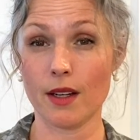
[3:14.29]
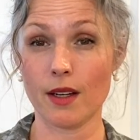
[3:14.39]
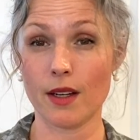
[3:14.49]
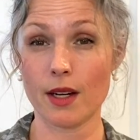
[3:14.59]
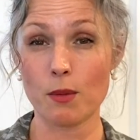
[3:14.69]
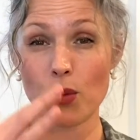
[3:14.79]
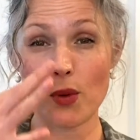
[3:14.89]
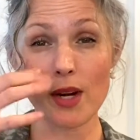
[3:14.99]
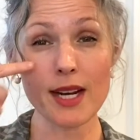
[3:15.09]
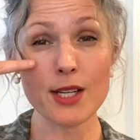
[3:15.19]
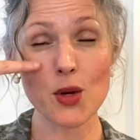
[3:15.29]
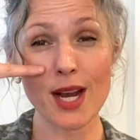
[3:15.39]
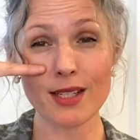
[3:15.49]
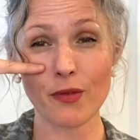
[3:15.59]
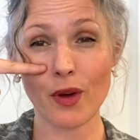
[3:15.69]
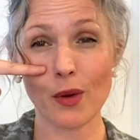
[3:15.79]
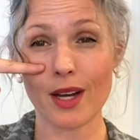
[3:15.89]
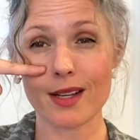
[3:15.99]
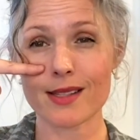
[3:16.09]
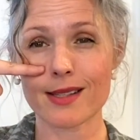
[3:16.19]
and I'm really trying to
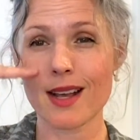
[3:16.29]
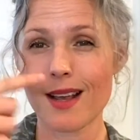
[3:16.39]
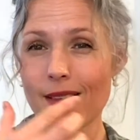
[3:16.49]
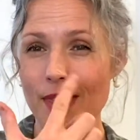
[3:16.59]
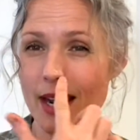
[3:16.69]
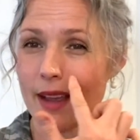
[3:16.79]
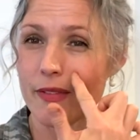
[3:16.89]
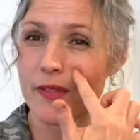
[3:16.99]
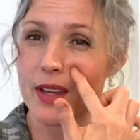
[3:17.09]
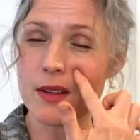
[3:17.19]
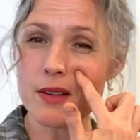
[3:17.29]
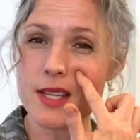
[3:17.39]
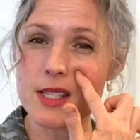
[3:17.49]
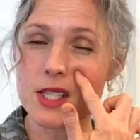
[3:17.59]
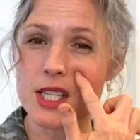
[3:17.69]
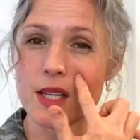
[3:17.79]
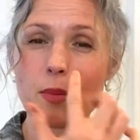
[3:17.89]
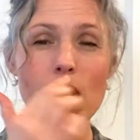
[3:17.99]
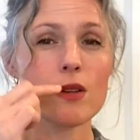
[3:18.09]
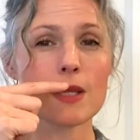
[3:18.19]
focus that I feel these
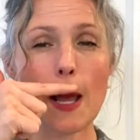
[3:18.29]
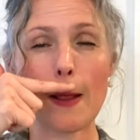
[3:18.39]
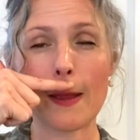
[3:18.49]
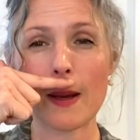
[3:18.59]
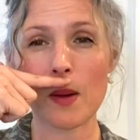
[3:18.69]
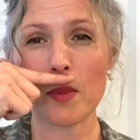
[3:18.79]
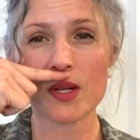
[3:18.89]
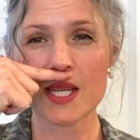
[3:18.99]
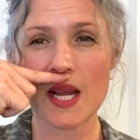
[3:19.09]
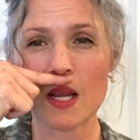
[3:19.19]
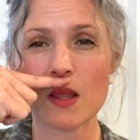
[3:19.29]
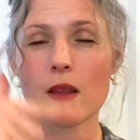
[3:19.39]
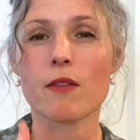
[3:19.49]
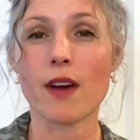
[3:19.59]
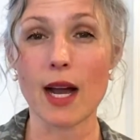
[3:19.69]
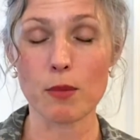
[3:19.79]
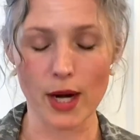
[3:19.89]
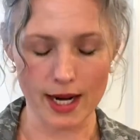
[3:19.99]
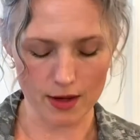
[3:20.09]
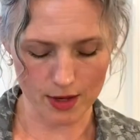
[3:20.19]
cheekbones and the upper teeth
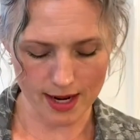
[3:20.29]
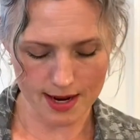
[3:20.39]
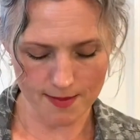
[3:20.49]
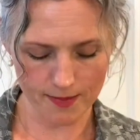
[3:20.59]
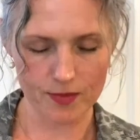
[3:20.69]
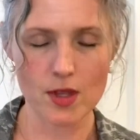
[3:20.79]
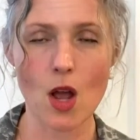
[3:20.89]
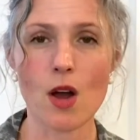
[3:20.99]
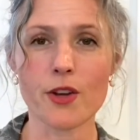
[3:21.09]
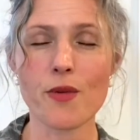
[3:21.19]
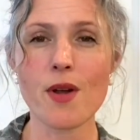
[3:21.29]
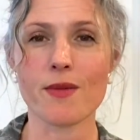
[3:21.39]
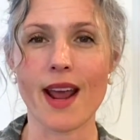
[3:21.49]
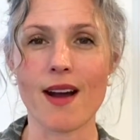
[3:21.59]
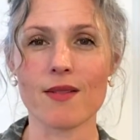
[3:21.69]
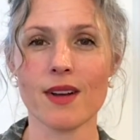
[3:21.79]
vibrate, okay? On your own now.